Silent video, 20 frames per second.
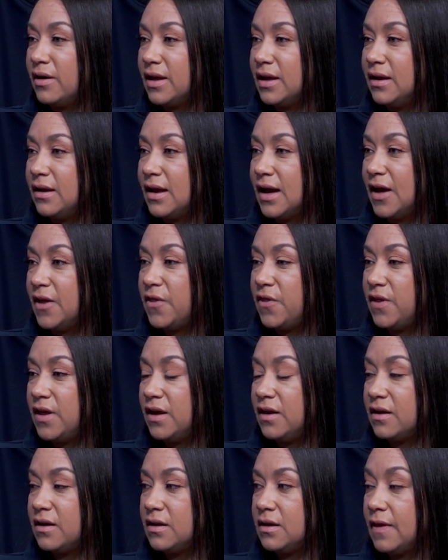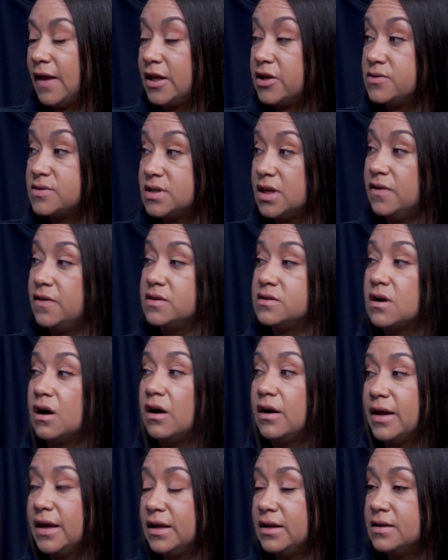And I think, like you said, the
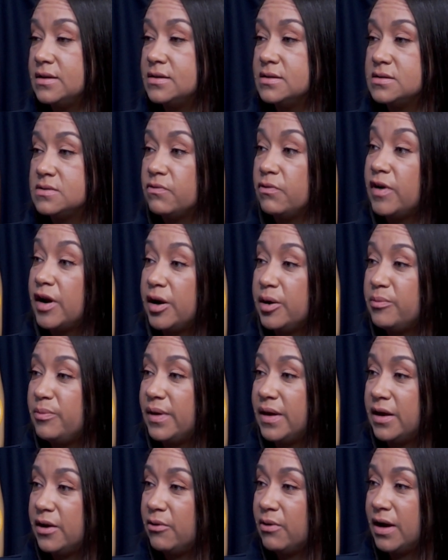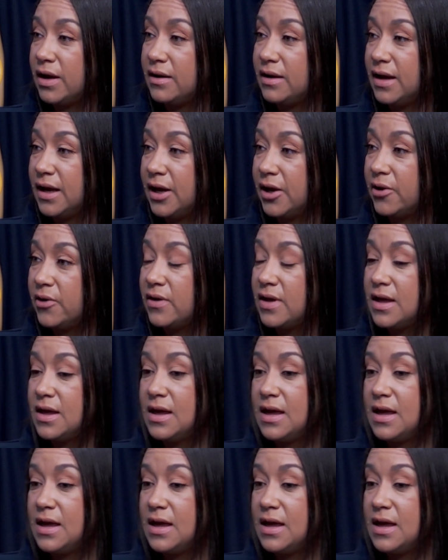target is very big right now,